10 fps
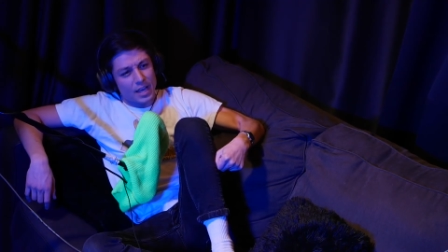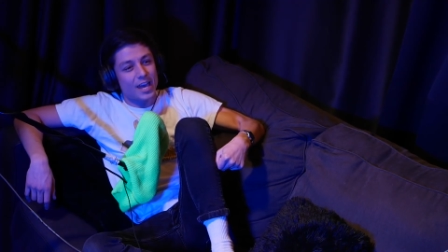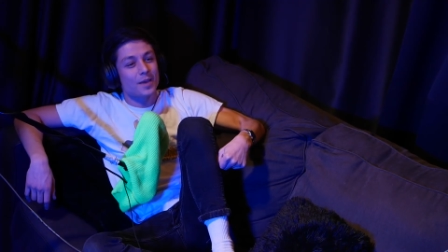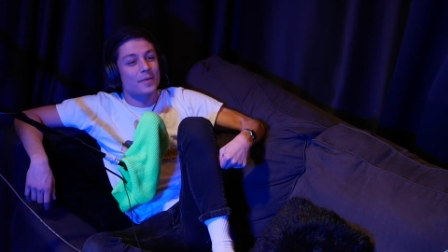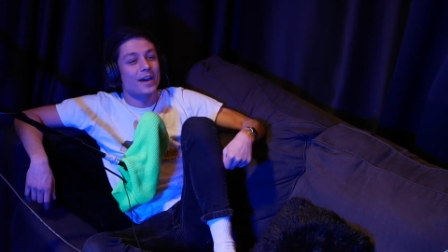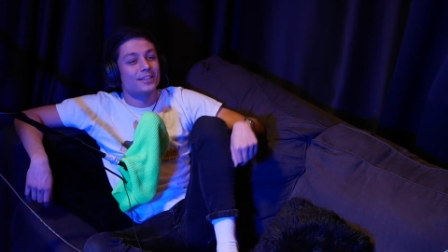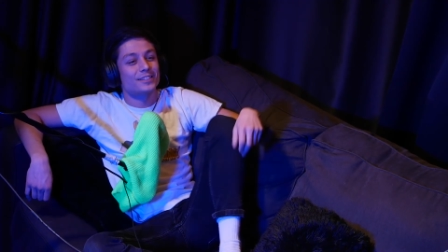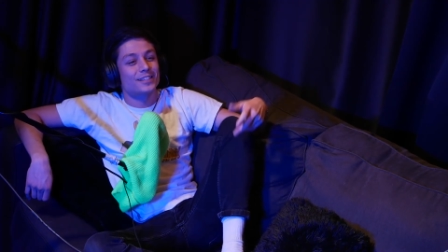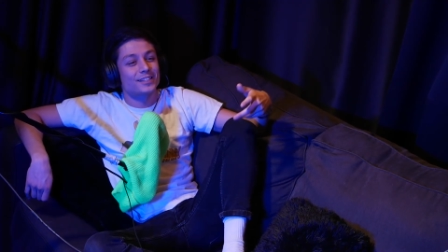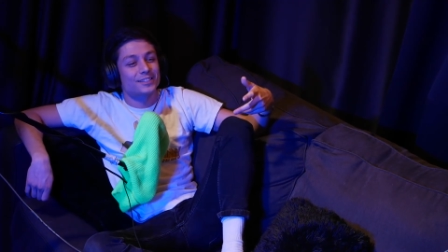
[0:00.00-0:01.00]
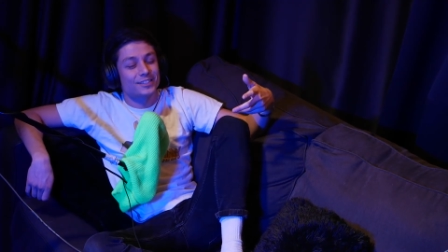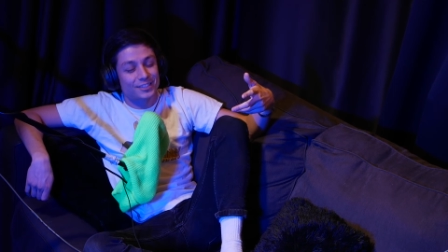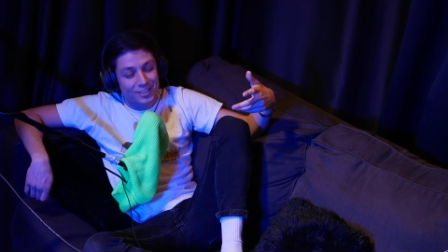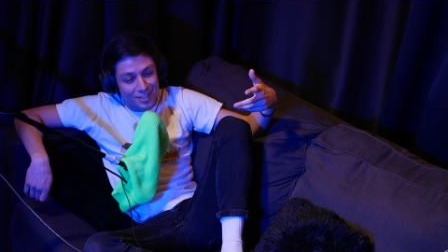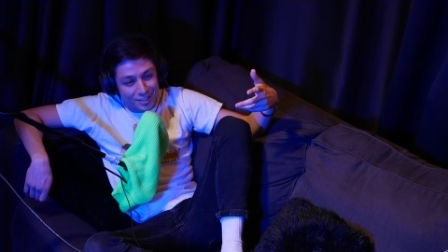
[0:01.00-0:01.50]
hey man, just cause
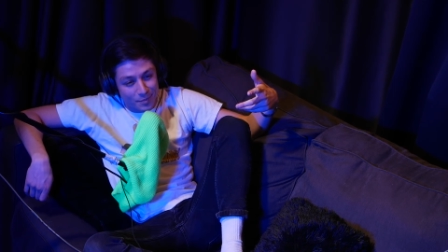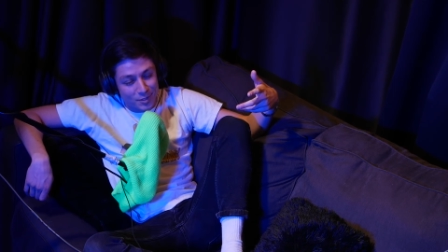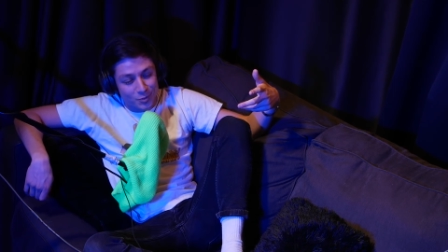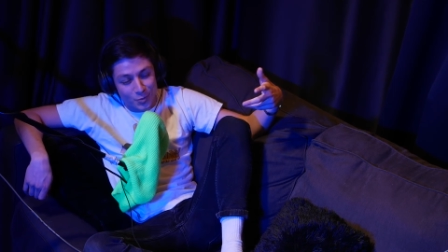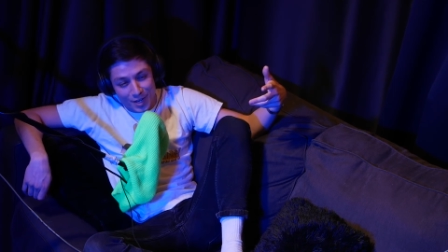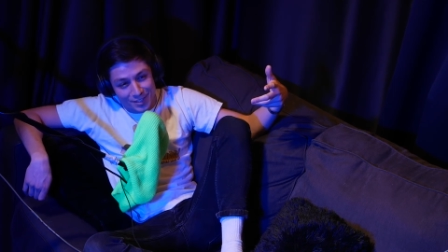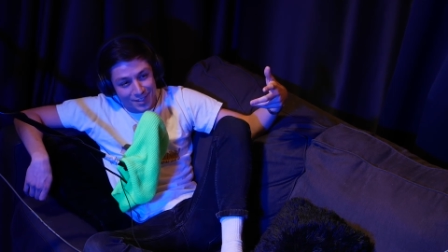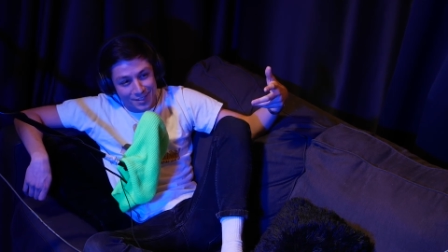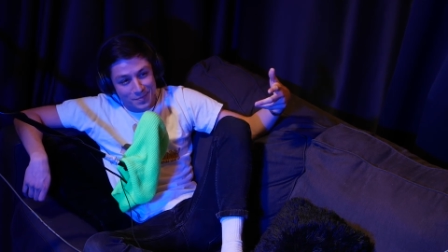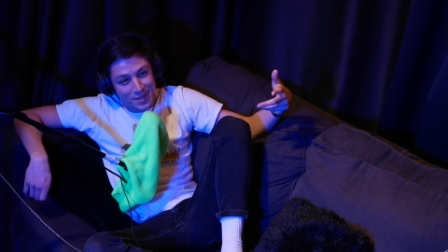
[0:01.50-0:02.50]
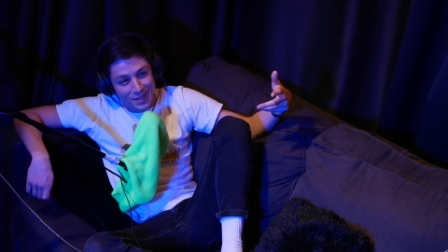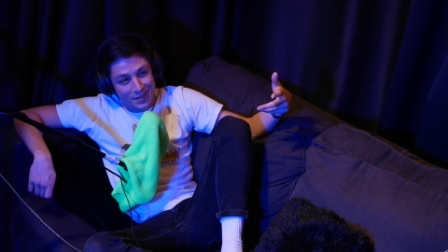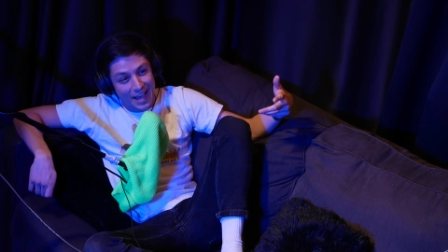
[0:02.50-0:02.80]
just cause someone's rich doesn't mean they're an